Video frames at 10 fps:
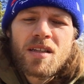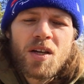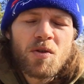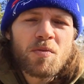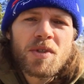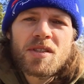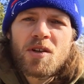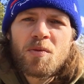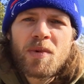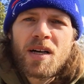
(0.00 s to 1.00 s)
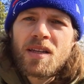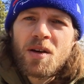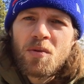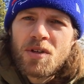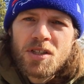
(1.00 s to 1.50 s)
they would be so mad. They
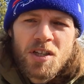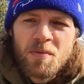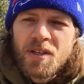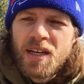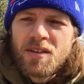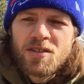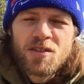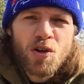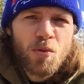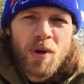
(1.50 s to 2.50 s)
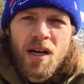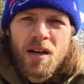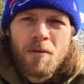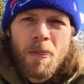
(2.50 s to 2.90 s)
want to shut me down so bad.